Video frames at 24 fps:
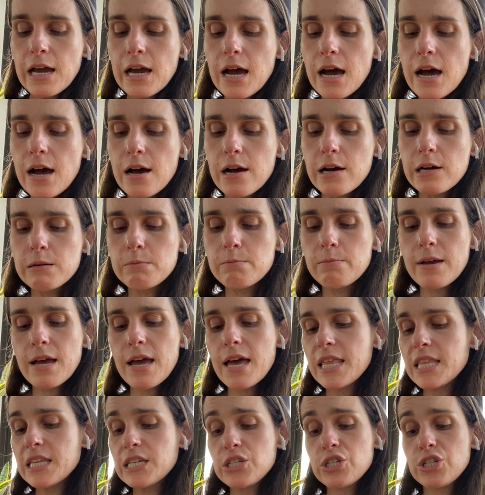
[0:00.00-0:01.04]

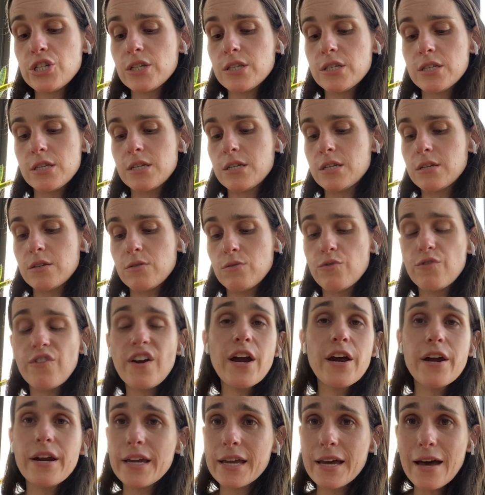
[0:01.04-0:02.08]
And it's just
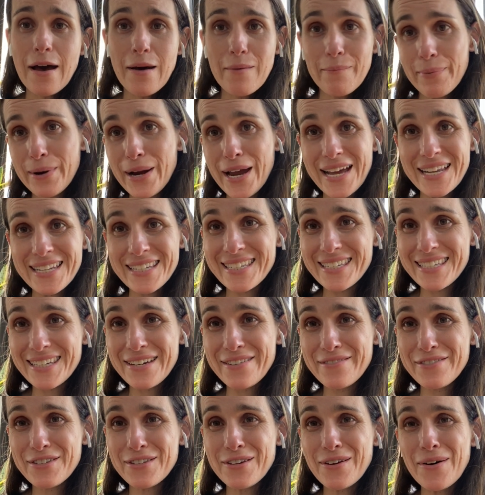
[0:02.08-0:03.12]
very
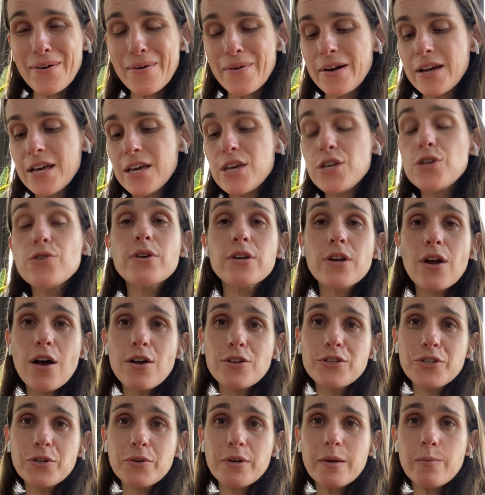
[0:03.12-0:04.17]
comprehensive. So you can
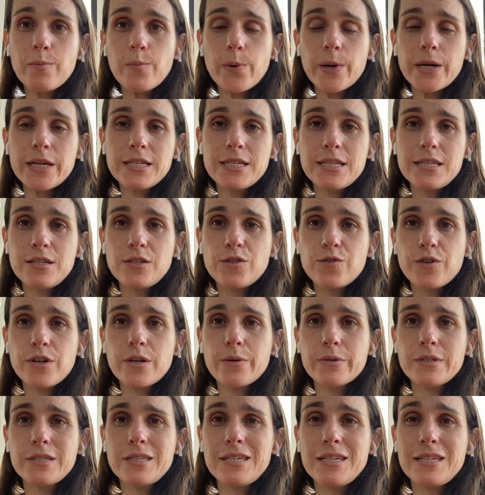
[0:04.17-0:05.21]
also imprint these
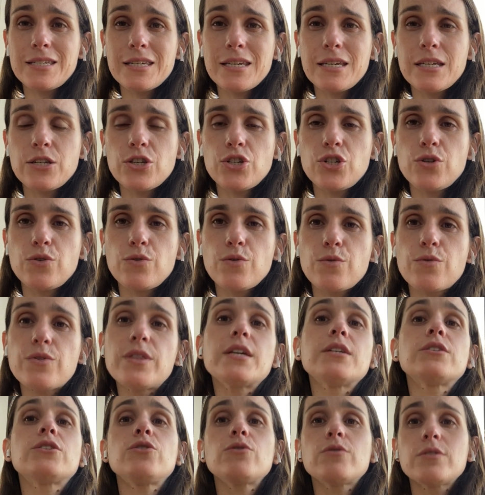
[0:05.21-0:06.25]
frequencies into
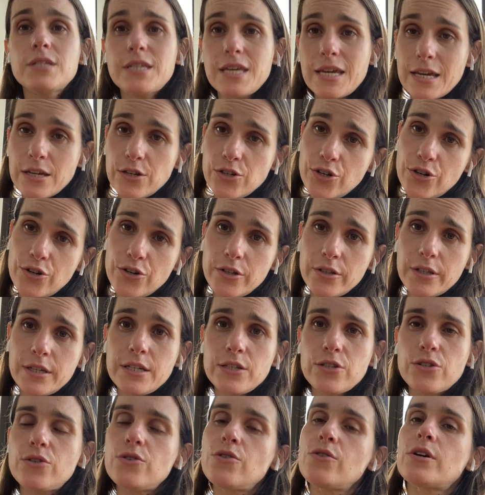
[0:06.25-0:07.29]
things that you can take internally.
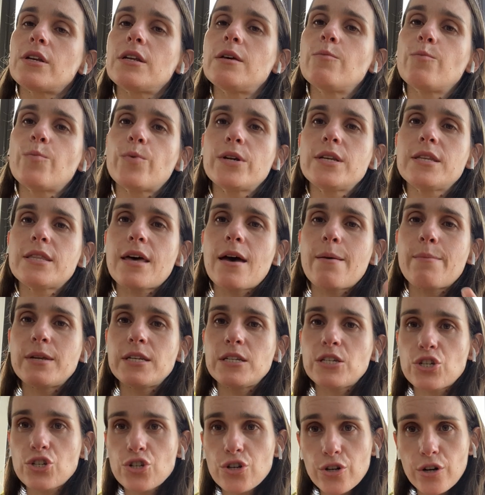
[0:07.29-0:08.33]
So you can imprint them
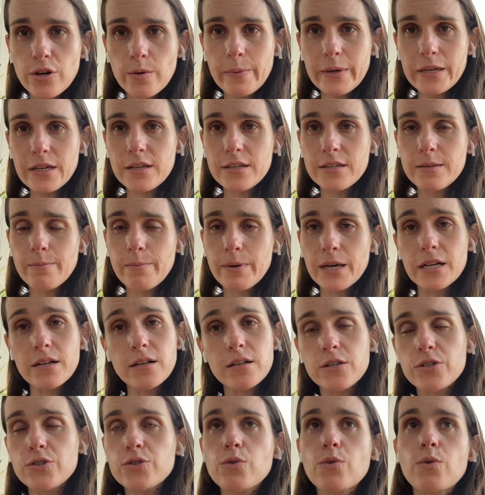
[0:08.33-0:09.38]
into sugar
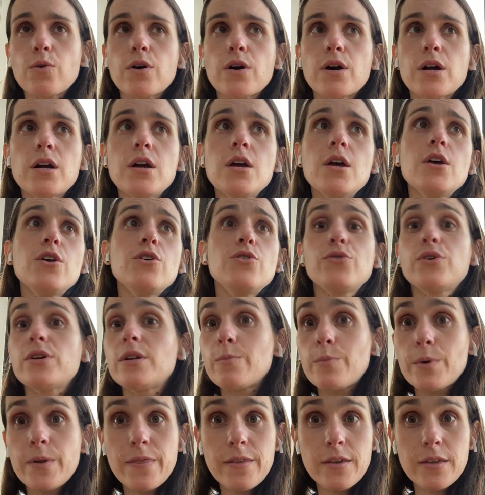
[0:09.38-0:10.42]
pills, or you can
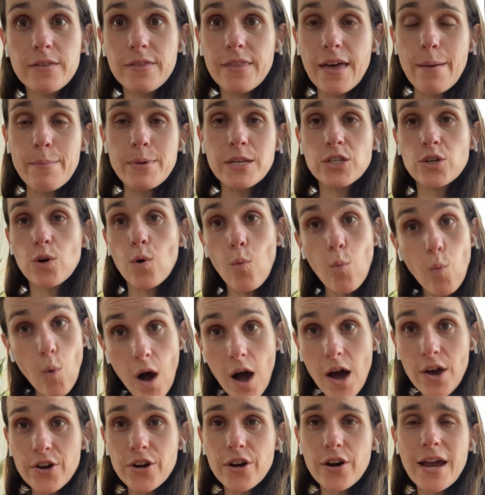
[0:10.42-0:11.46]
imprint them into
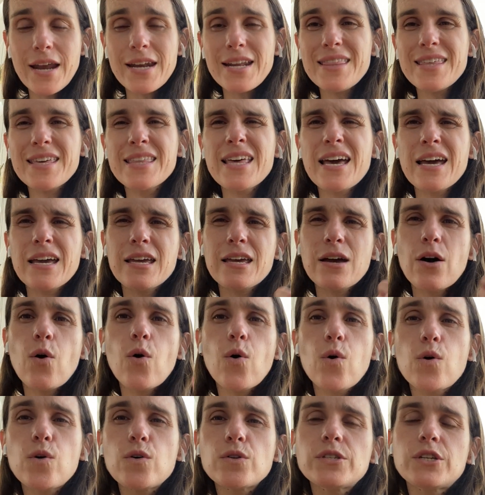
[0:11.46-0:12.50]
water, anything that
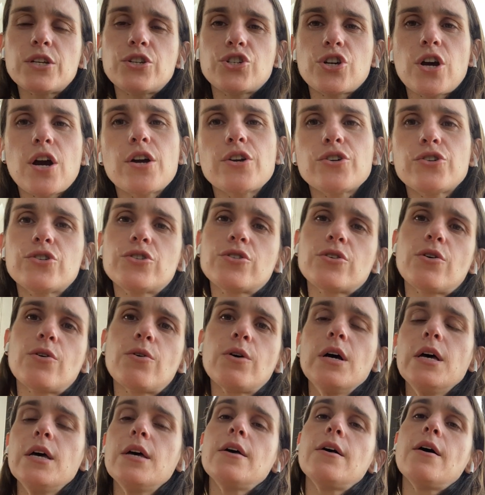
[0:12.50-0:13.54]
holds a charge.
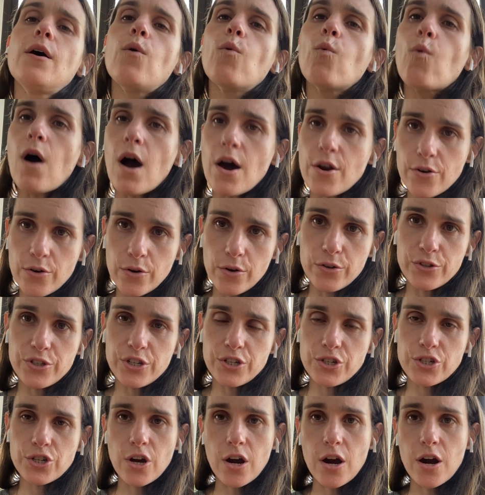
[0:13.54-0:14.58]
So water holds
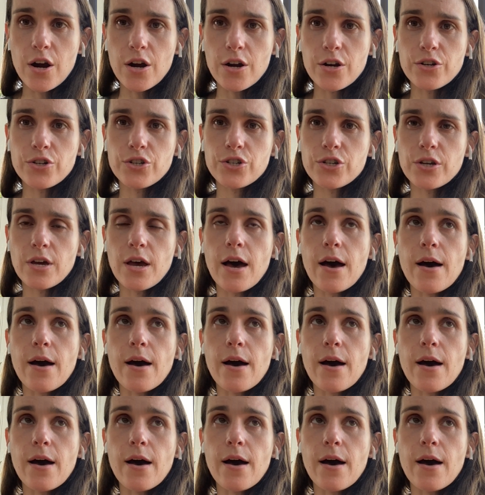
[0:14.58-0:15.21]
a charge,